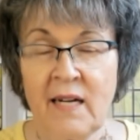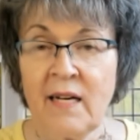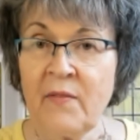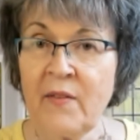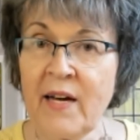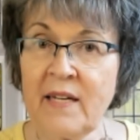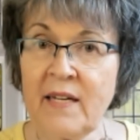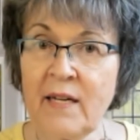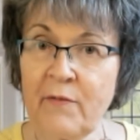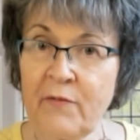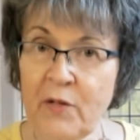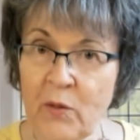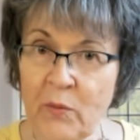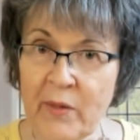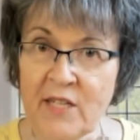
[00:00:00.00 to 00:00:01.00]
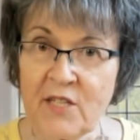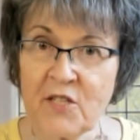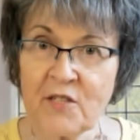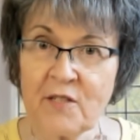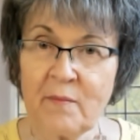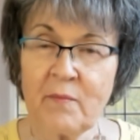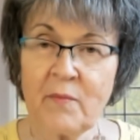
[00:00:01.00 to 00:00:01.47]
Then, if you
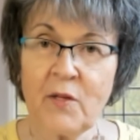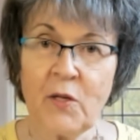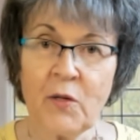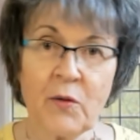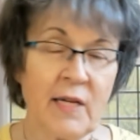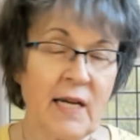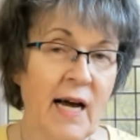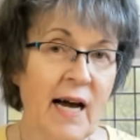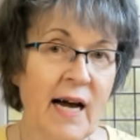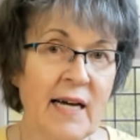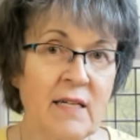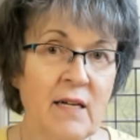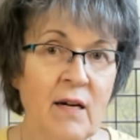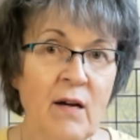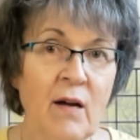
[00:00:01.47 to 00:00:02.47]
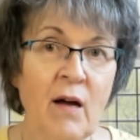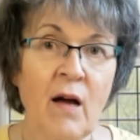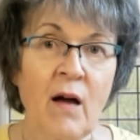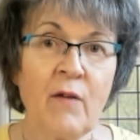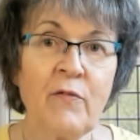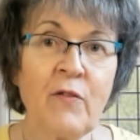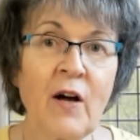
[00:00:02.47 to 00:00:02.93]
wish, you could add,
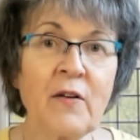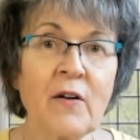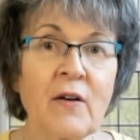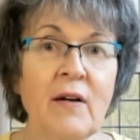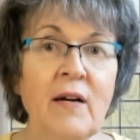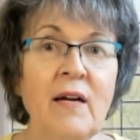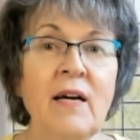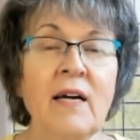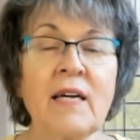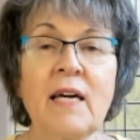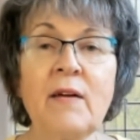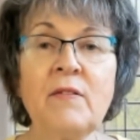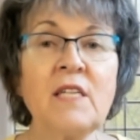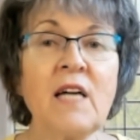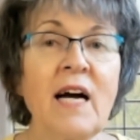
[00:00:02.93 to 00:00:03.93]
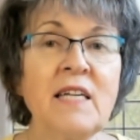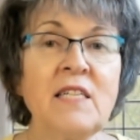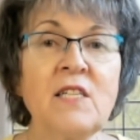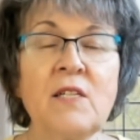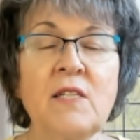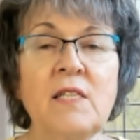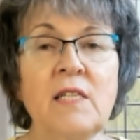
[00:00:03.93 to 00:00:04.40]
Father, give us
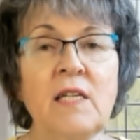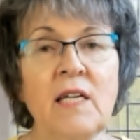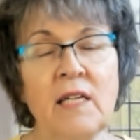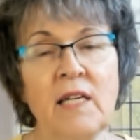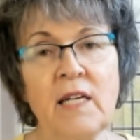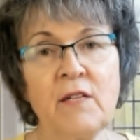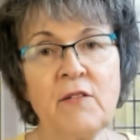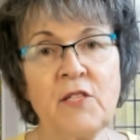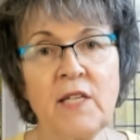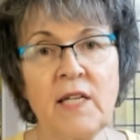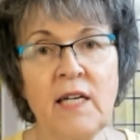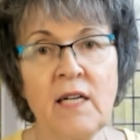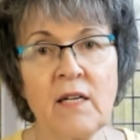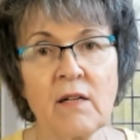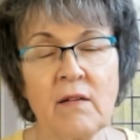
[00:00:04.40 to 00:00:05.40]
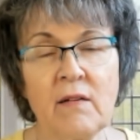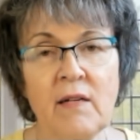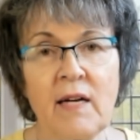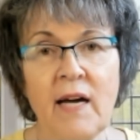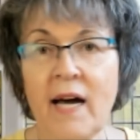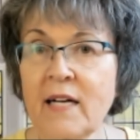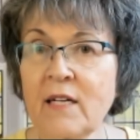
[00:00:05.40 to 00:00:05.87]
eyes to see and ears to hear,
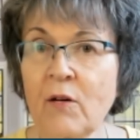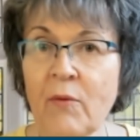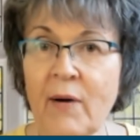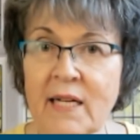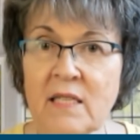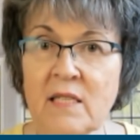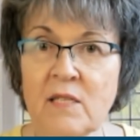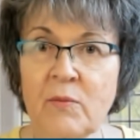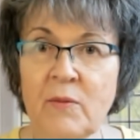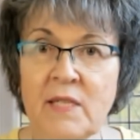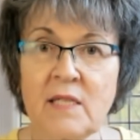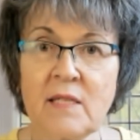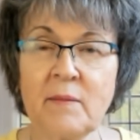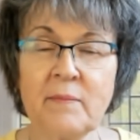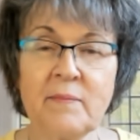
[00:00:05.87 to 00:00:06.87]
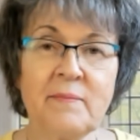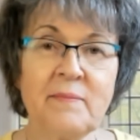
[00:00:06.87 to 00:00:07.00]
and grant us wisdom.